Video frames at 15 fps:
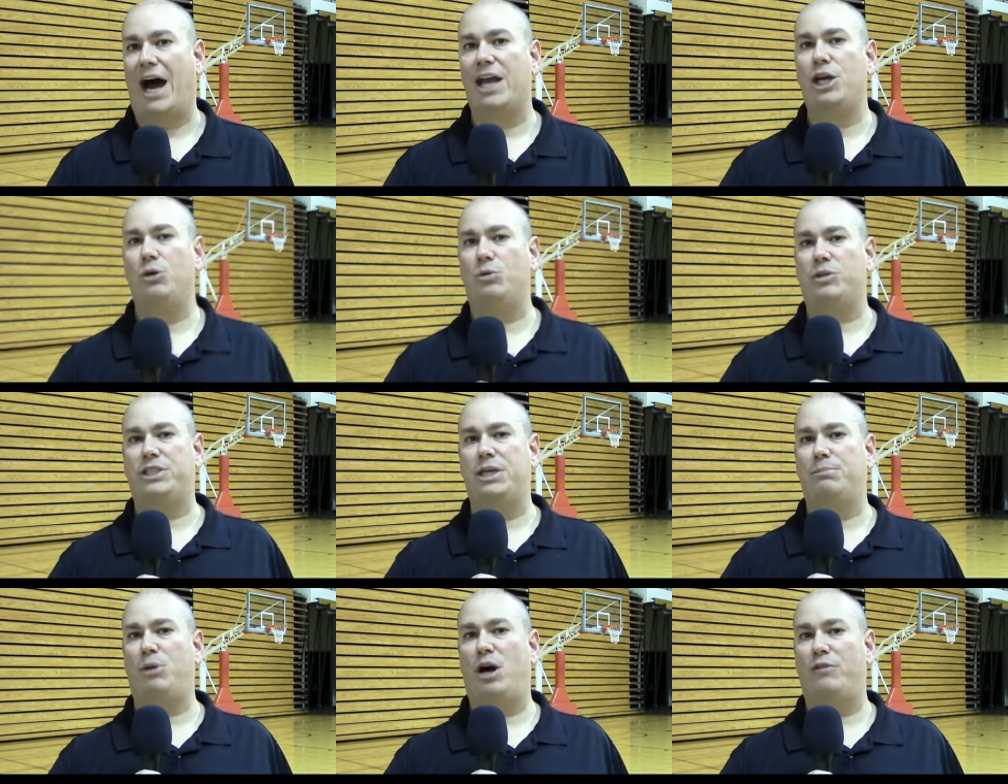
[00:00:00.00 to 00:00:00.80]
IU will
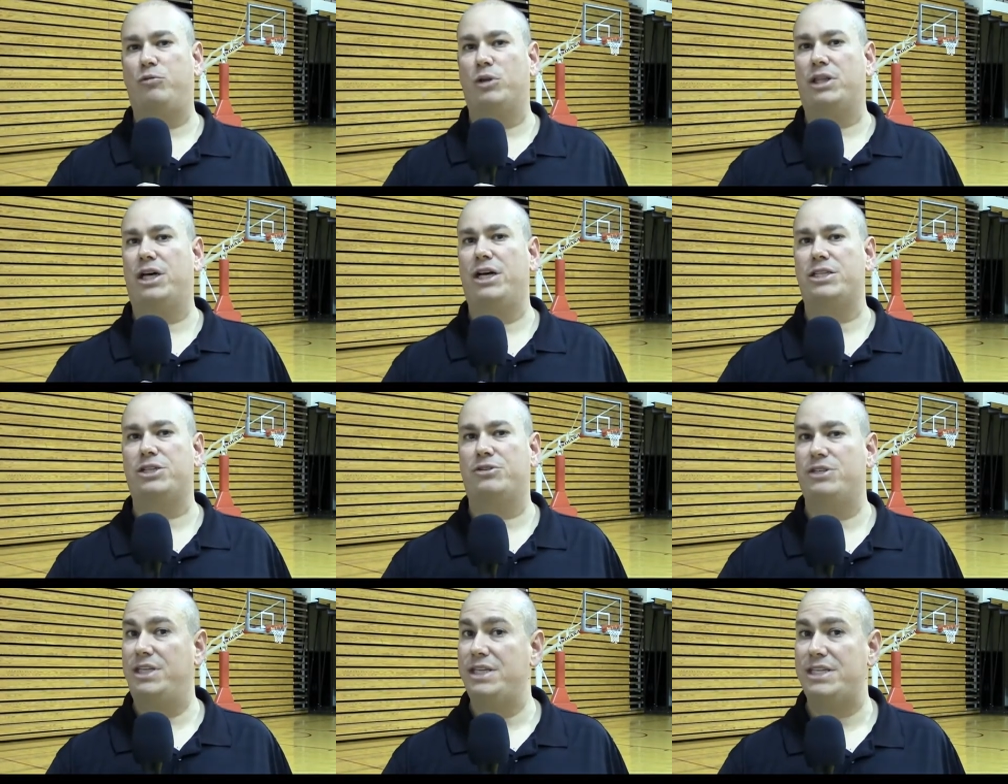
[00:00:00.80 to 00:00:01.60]
tip off with the
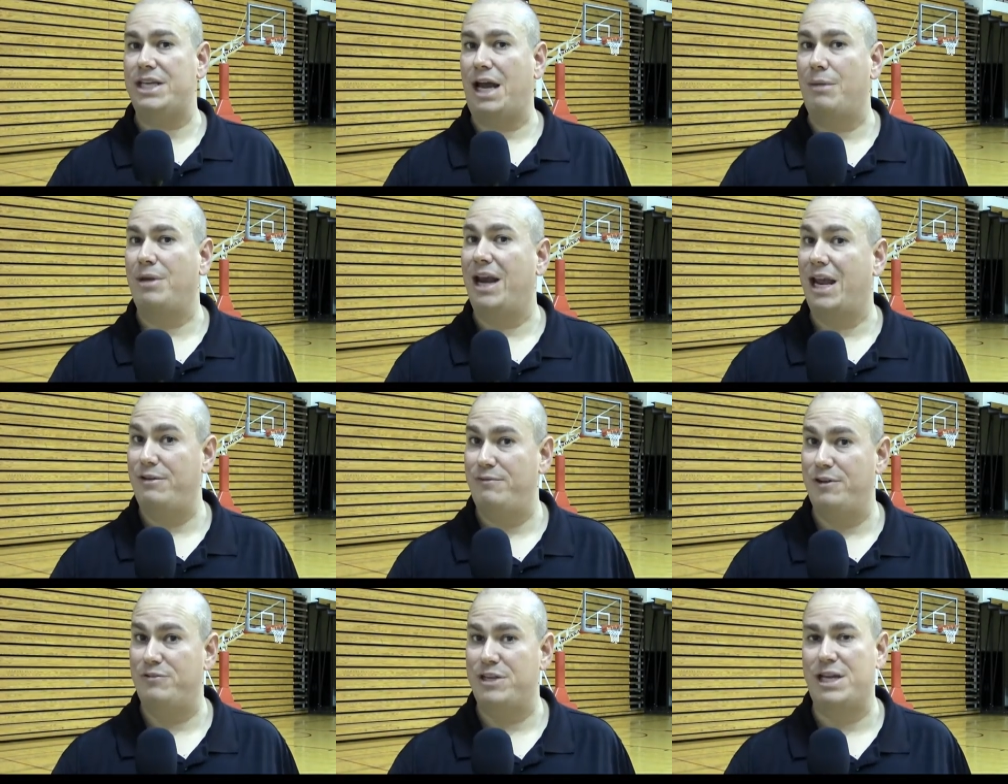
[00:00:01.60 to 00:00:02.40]
Huskers this time at
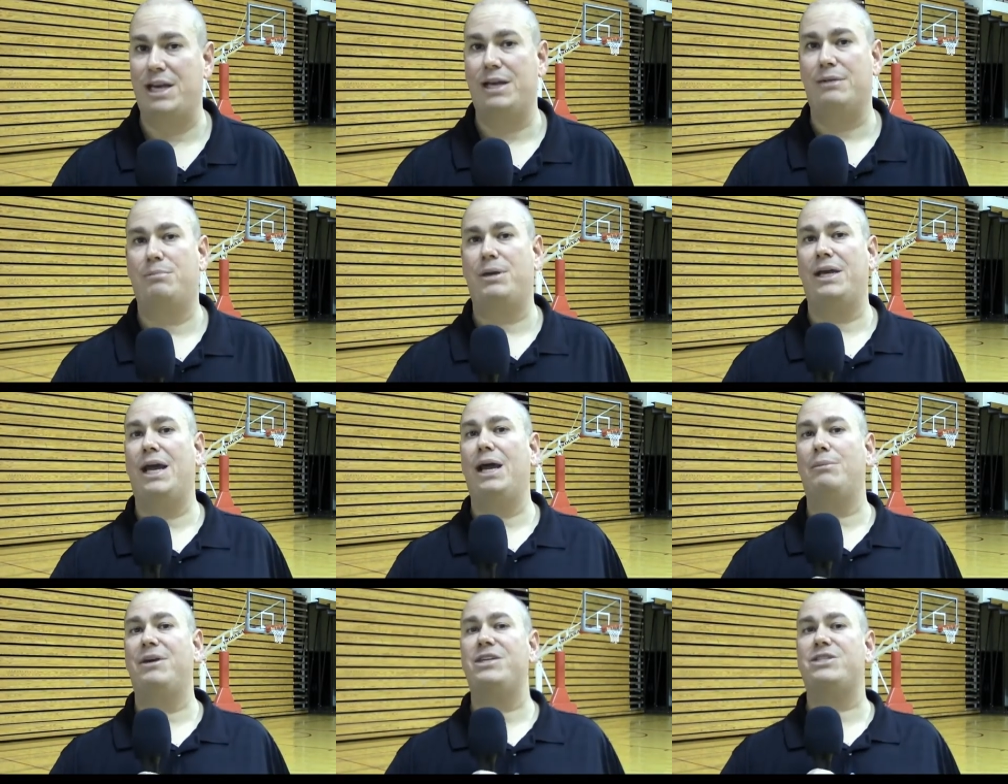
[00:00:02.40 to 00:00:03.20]
8:15 p.m.